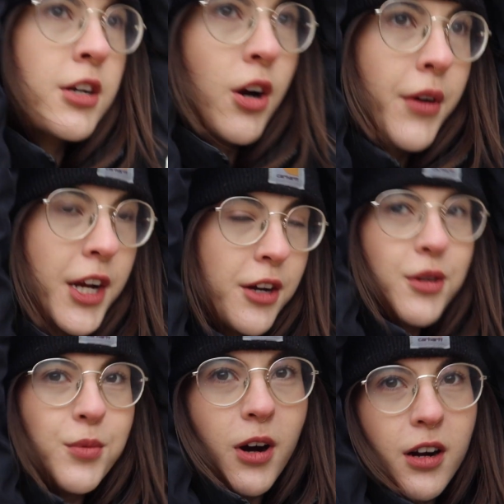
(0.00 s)
Going on
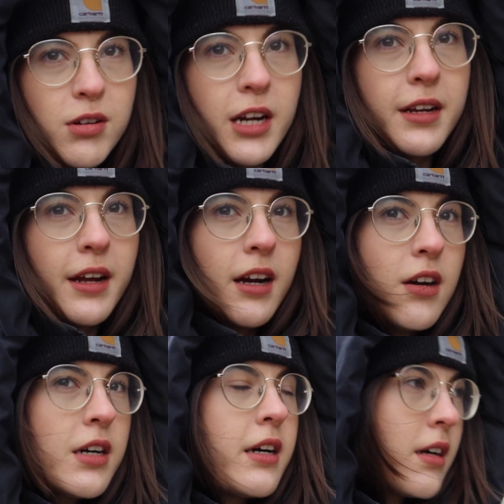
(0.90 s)
a walk right
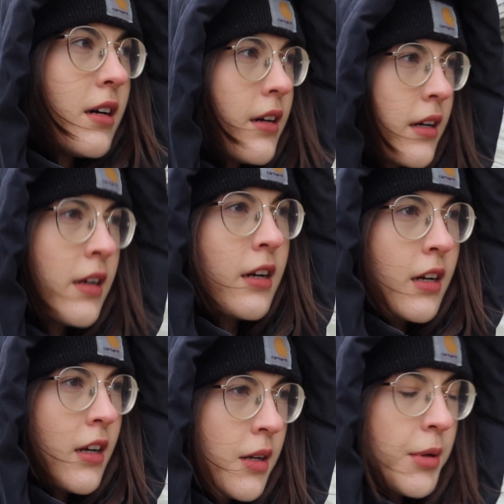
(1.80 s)
now
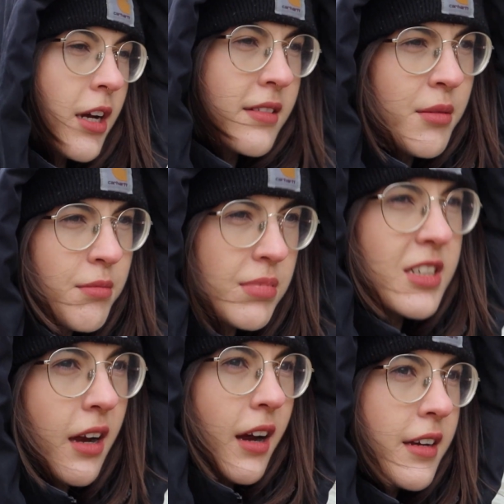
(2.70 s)
because I'm
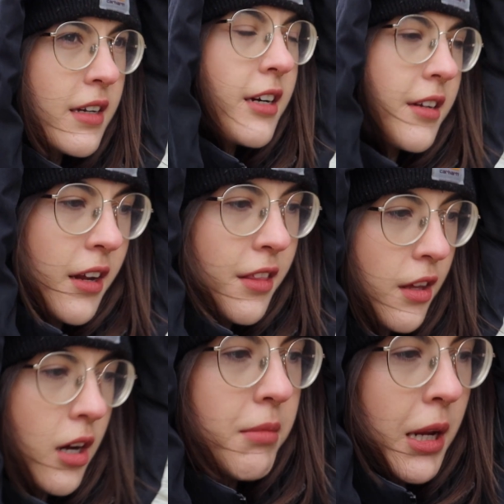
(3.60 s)
tired and I
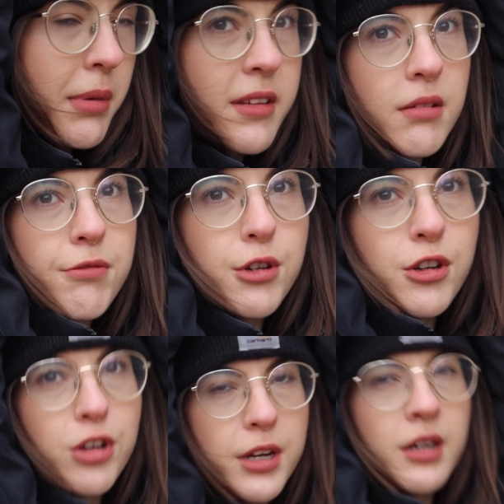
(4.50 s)
thought maybe some
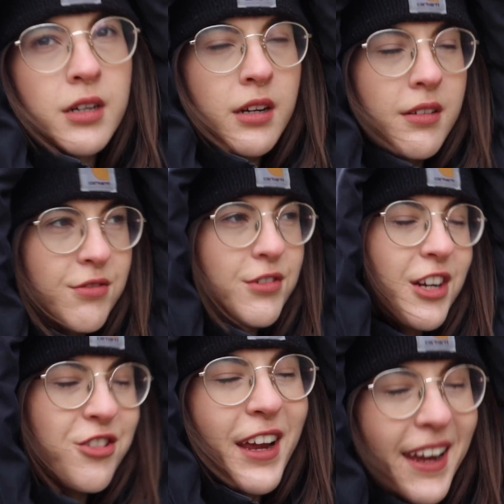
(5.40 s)
fresh air
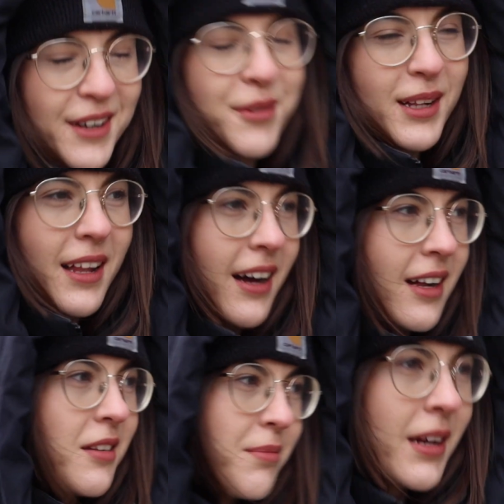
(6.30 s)
will
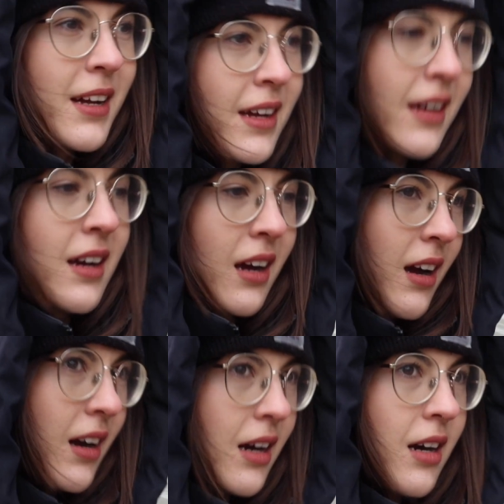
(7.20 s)
help,
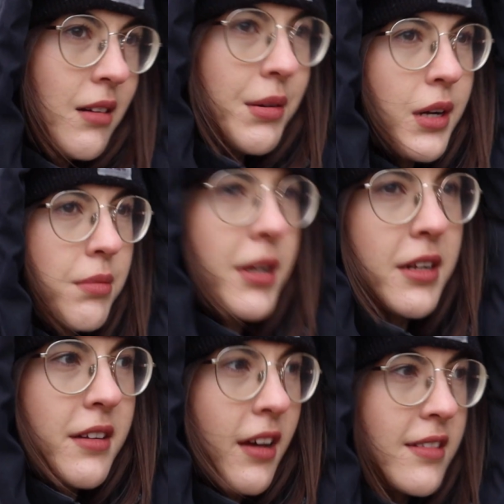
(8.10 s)
but
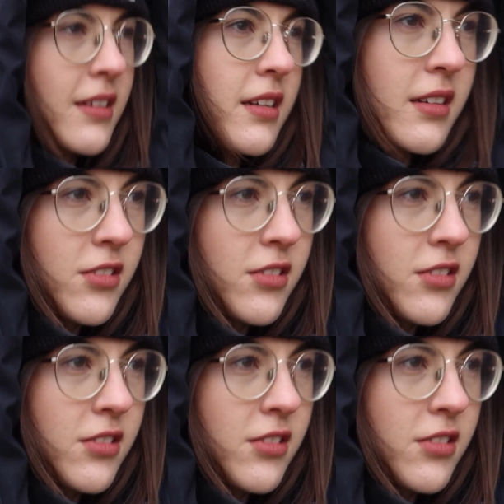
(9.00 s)
it doesn't.